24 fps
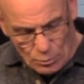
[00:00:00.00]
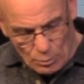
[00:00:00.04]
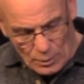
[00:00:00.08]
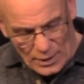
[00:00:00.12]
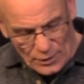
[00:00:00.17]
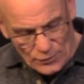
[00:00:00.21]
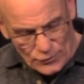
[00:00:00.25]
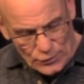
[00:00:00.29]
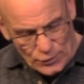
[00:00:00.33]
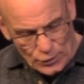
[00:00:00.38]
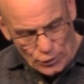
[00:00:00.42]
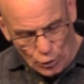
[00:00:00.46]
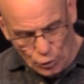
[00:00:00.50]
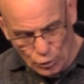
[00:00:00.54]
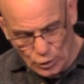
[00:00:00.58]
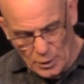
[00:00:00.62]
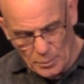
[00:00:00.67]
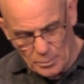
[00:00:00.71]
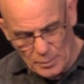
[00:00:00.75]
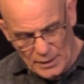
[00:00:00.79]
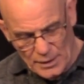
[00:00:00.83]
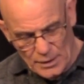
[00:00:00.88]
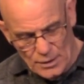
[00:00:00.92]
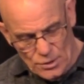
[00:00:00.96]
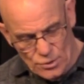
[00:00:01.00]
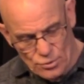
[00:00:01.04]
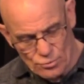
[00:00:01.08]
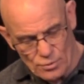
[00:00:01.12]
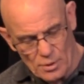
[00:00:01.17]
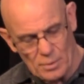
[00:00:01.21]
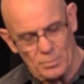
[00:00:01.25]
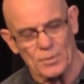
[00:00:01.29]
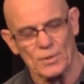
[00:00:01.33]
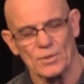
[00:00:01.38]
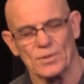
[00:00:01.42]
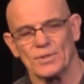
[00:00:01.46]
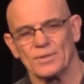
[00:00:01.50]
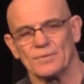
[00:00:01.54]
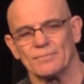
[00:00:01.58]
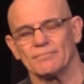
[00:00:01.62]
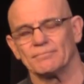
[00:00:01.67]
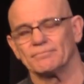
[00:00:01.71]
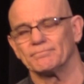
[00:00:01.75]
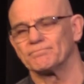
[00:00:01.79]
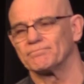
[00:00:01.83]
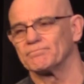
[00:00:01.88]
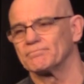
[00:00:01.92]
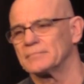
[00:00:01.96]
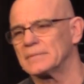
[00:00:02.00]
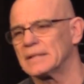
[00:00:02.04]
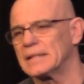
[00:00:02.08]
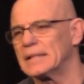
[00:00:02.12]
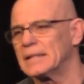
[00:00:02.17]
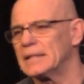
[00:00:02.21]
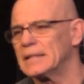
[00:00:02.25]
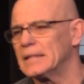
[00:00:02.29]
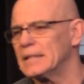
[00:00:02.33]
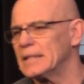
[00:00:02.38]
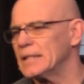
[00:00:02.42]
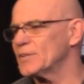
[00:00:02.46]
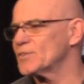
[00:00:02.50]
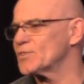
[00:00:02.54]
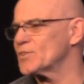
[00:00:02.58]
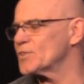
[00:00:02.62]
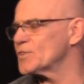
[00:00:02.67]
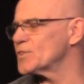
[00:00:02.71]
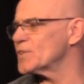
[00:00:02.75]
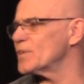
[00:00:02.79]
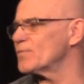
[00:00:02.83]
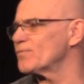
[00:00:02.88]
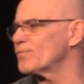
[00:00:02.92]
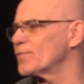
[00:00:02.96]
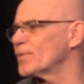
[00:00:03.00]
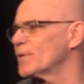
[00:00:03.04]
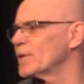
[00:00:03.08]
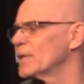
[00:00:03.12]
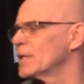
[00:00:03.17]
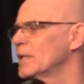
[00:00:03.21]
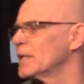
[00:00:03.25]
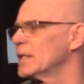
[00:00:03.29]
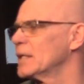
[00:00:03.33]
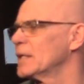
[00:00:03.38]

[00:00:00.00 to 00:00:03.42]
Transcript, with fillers: Wealth can only be distributed. It's as if,